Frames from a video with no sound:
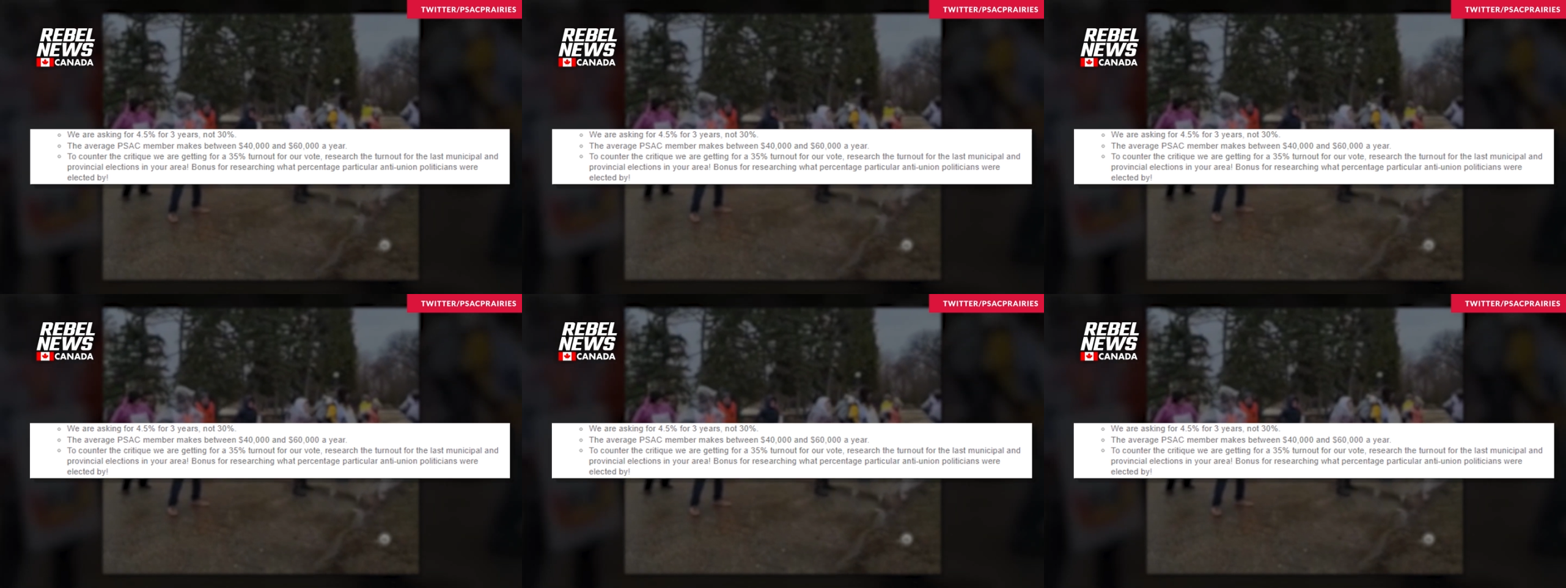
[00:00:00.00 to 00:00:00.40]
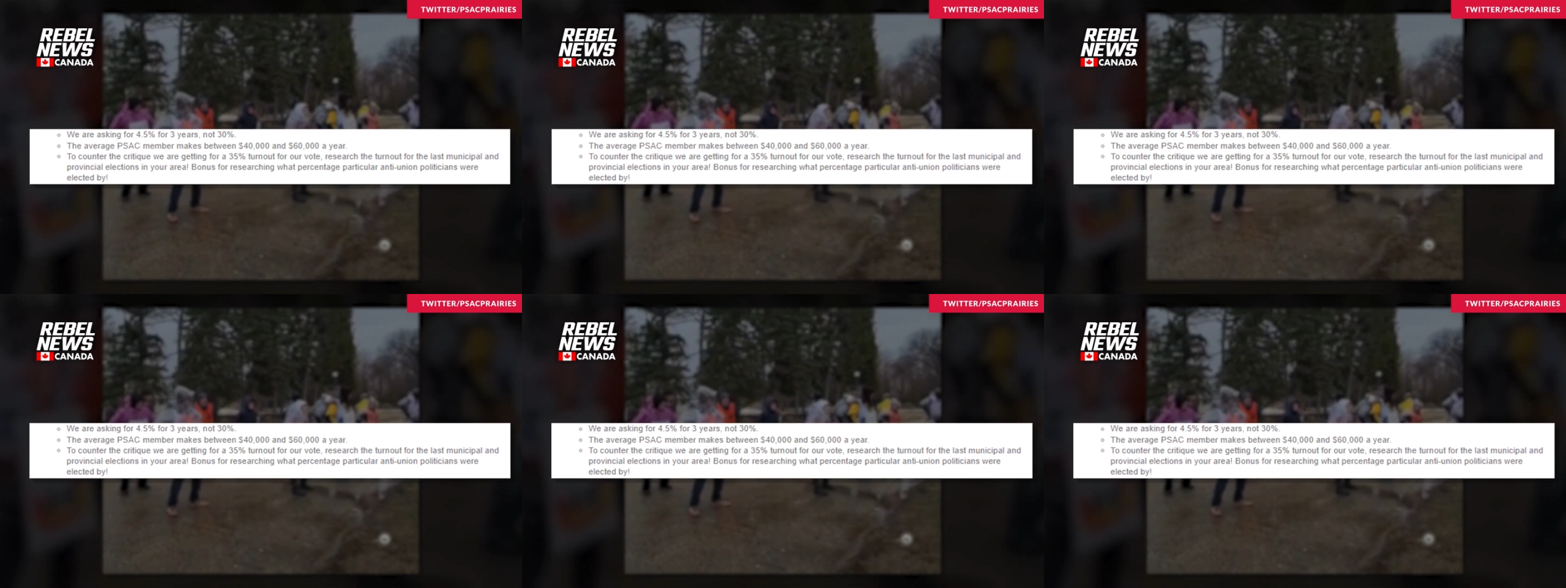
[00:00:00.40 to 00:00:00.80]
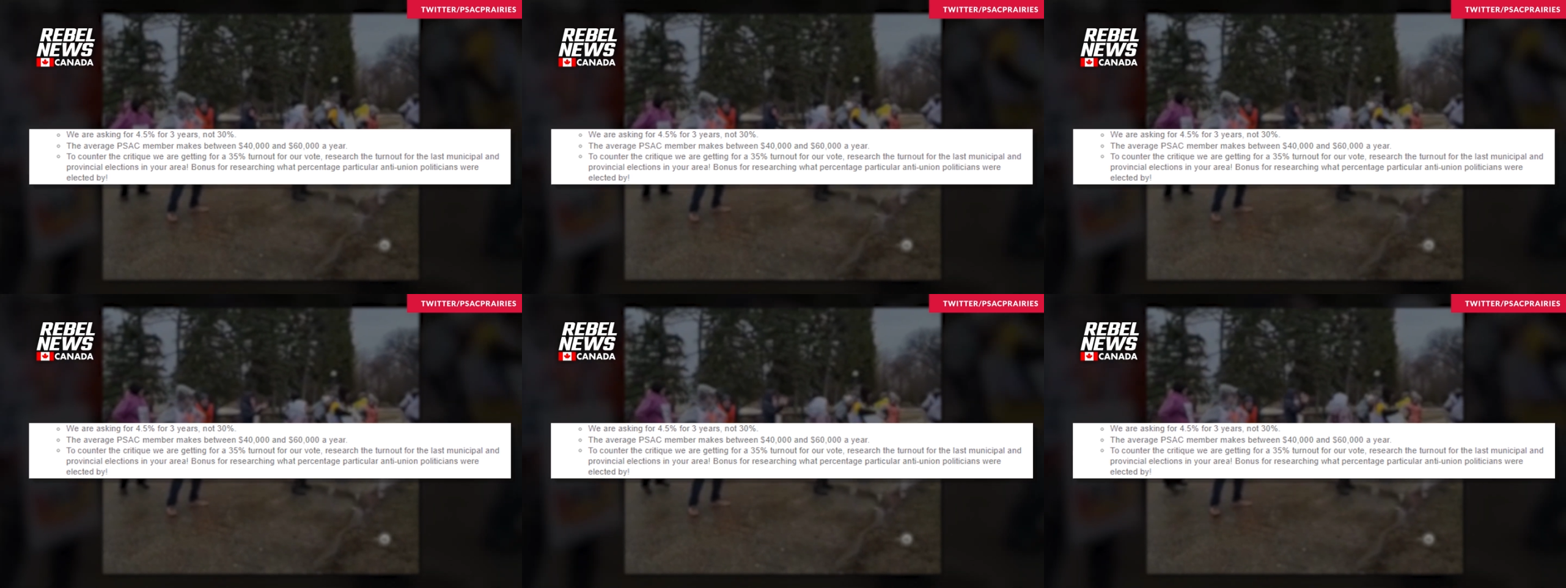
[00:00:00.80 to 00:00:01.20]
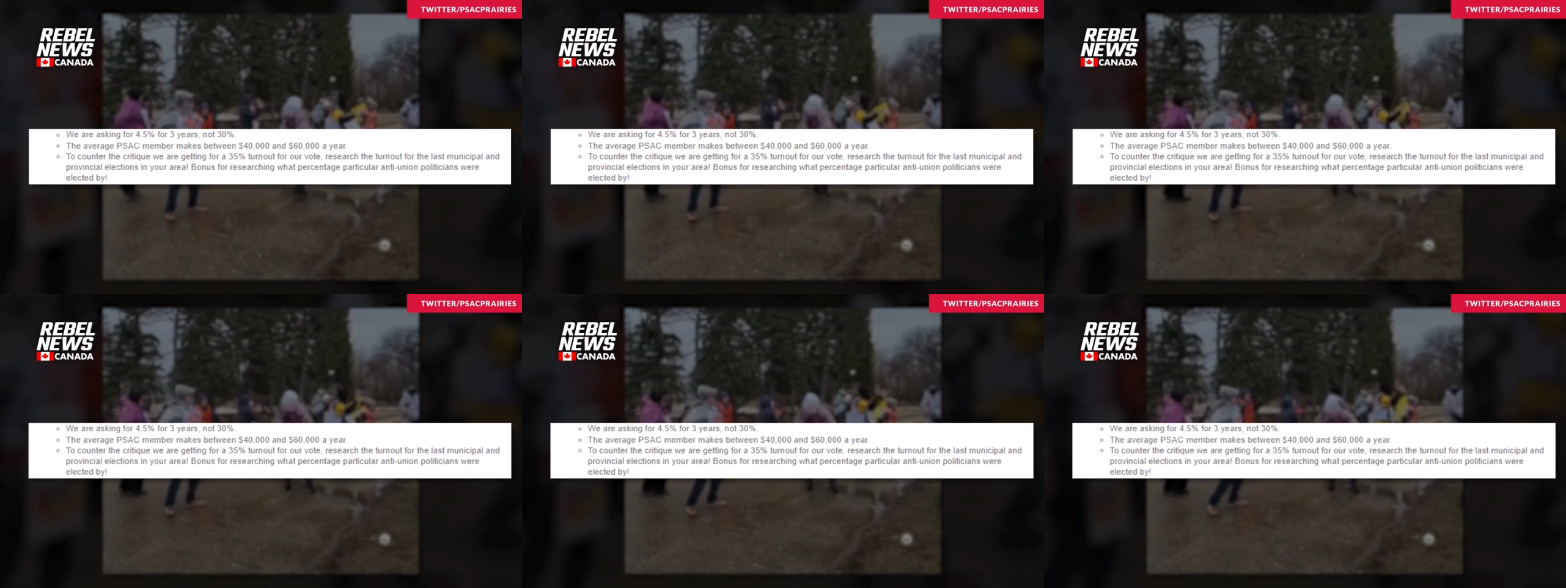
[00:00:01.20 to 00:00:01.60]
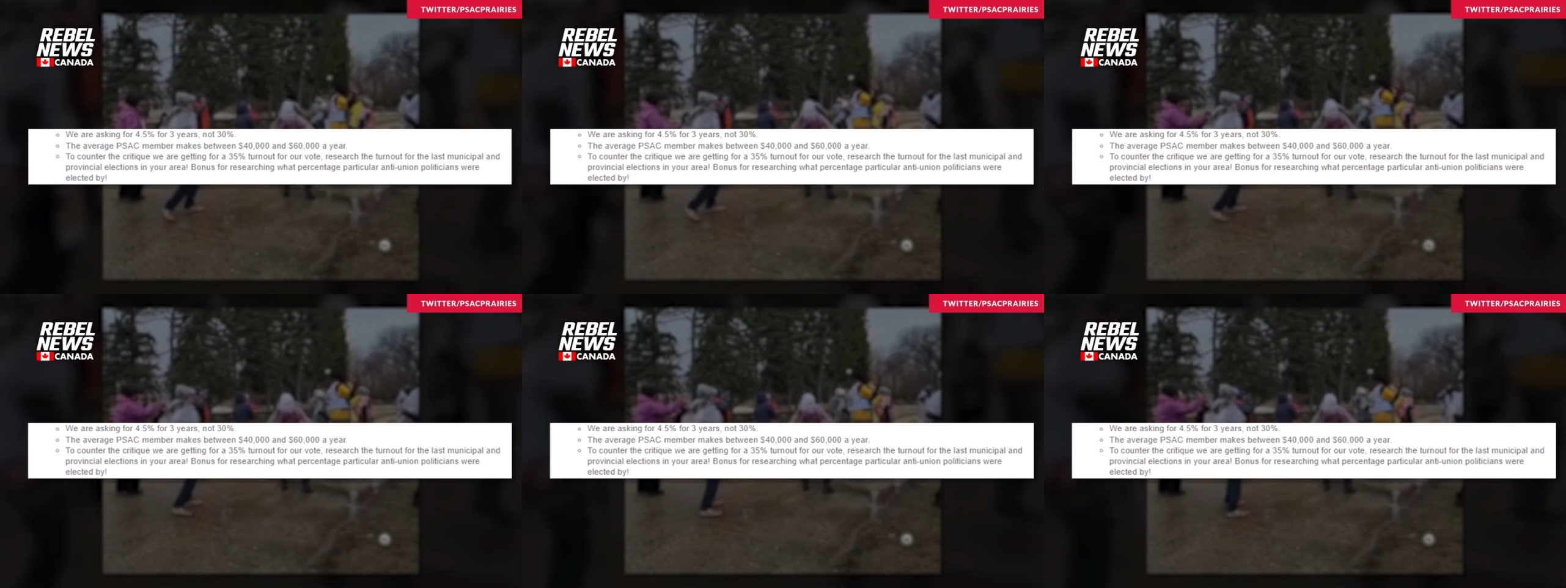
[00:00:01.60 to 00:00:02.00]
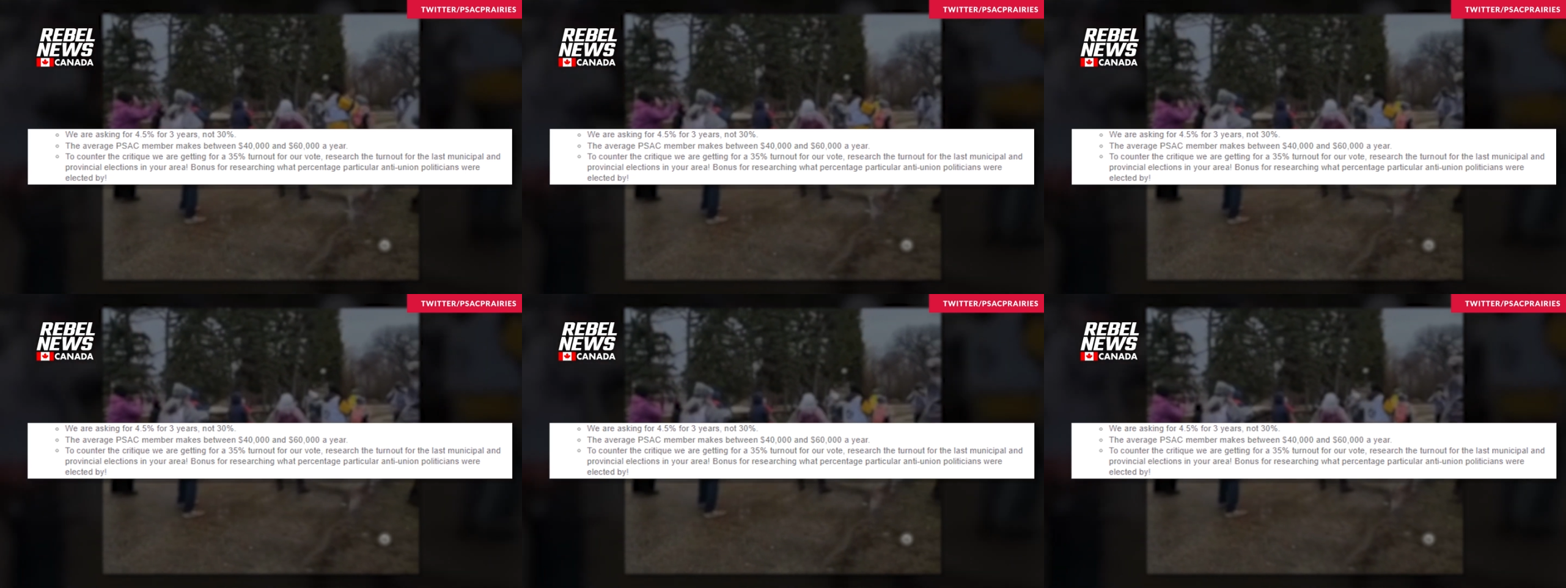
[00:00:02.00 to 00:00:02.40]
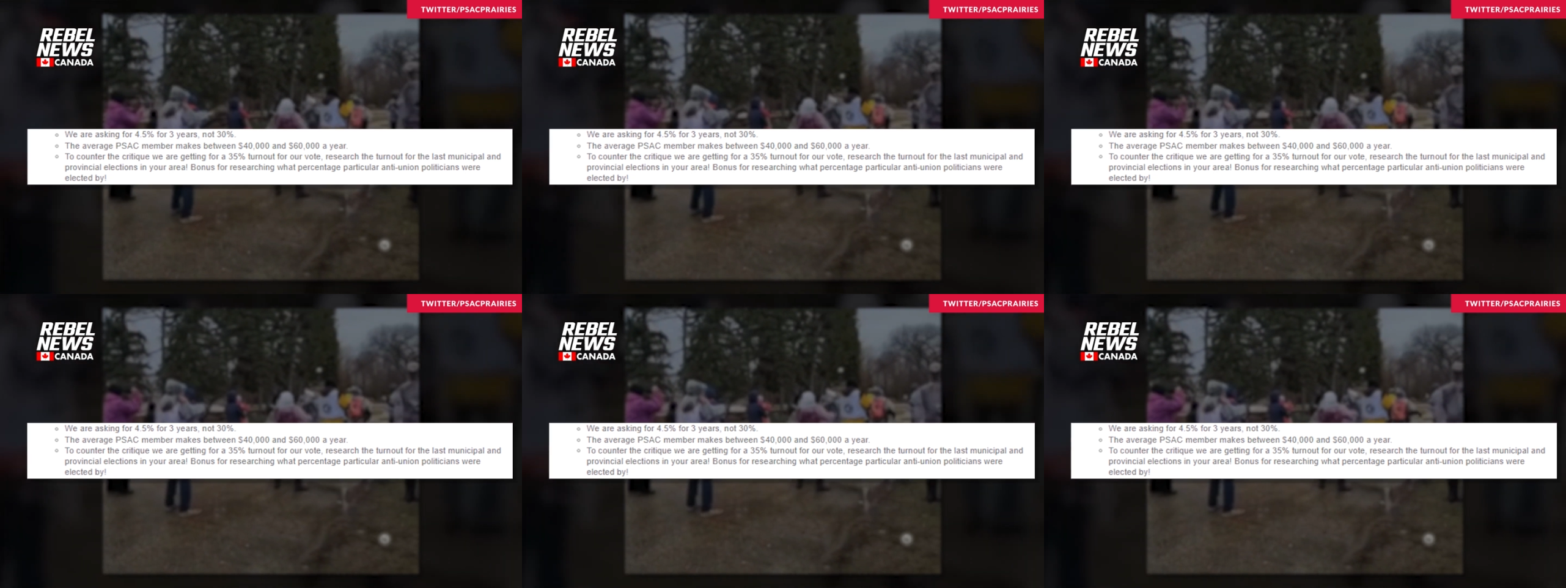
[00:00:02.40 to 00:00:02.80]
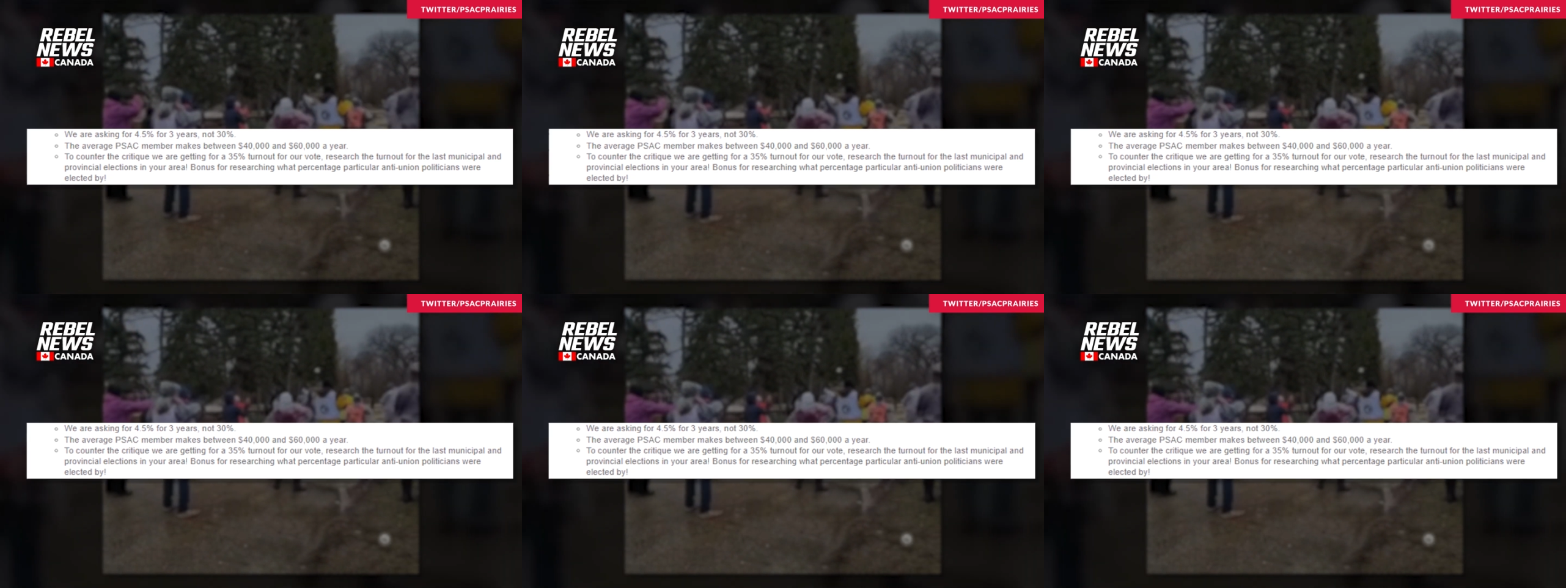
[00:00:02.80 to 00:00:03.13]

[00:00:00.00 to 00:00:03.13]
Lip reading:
(no speaker visible)